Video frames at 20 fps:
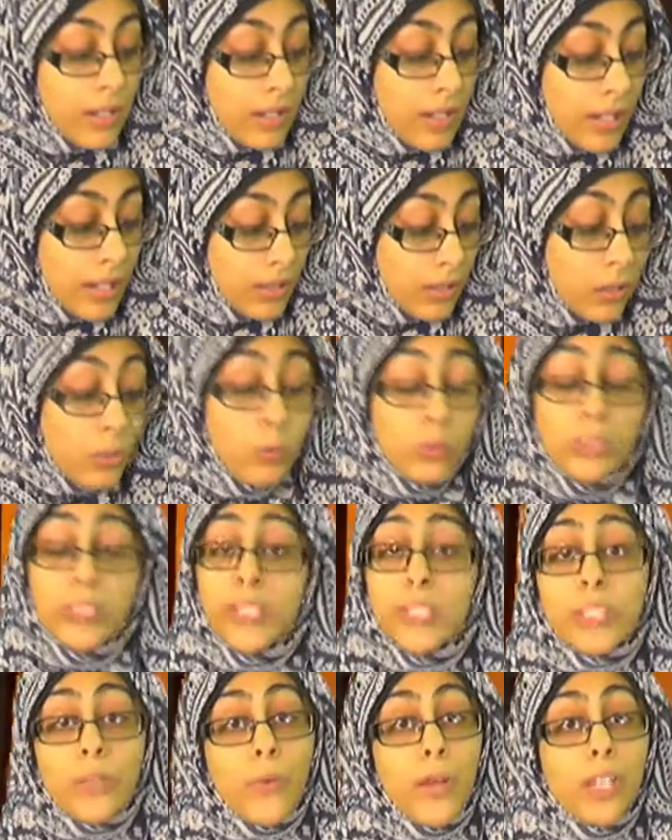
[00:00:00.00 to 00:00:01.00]
And not only is
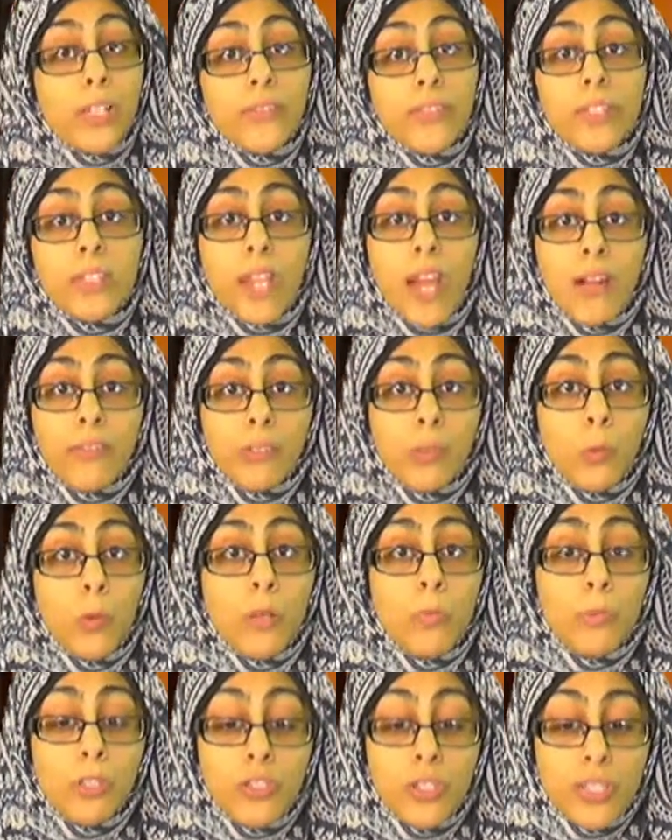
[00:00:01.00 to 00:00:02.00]
it relevant to everyone,
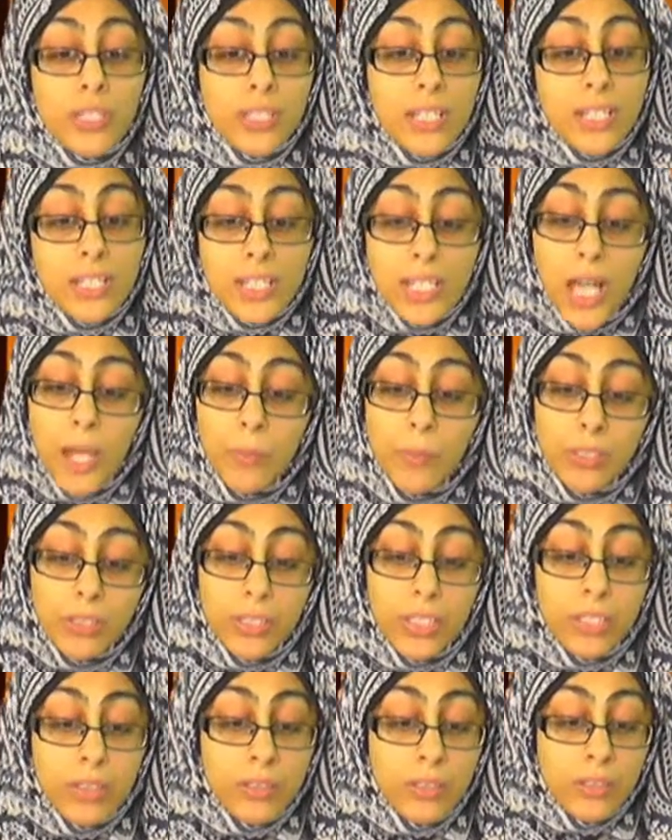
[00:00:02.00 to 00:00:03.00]
but just
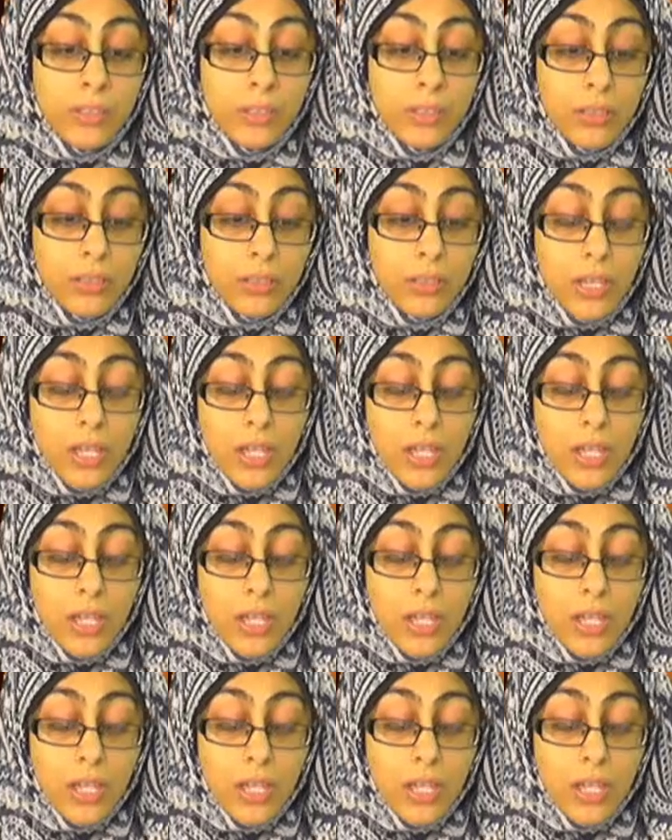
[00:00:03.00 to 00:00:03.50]
Islamically, the